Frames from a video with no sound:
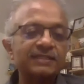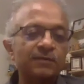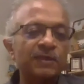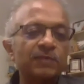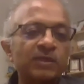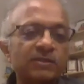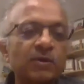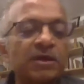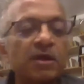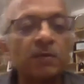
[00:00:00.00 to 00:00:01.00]
with what's
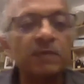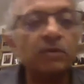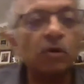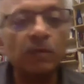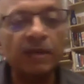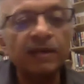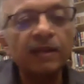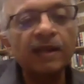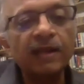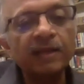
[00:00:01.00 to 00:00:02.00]
going on with COVID.
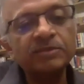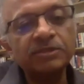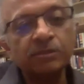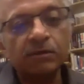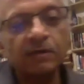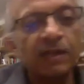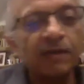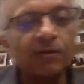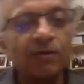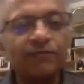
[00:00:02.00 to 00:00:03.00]
And I'm sure that
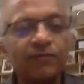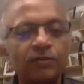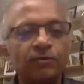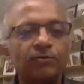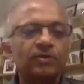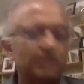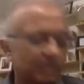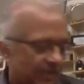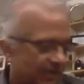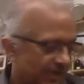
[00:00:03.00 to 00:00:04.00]
all of you
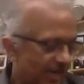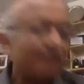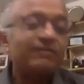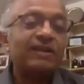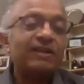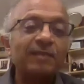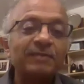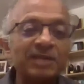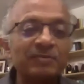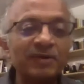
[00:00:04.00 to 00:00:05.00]
have developed a
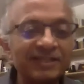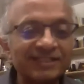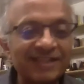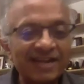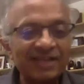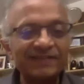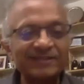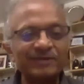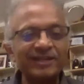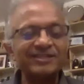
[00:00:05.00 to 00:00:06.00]
deeper understanding of
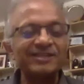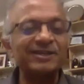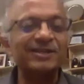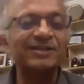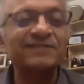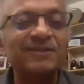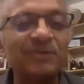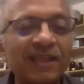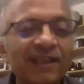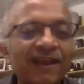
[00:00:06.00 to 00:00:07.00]
exponential curves,
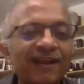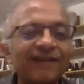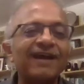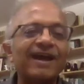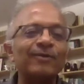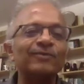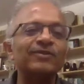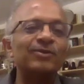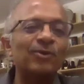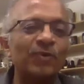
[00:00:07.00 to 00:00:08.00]
looking at how
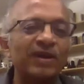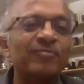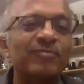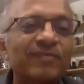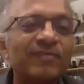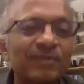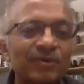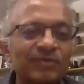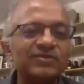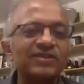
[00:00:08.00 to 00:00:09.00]
the COVID
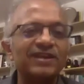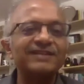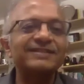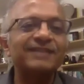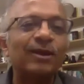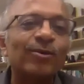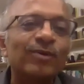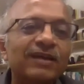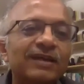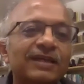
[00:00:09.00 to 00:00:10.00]
moves, right? So
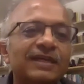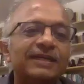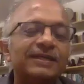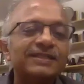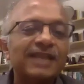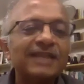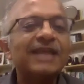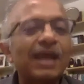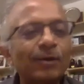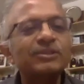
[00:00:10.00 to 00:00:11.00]
that's
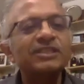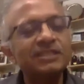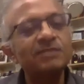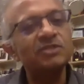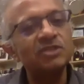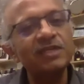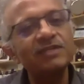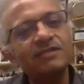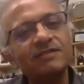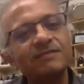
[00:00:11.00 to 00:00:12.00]
how systems change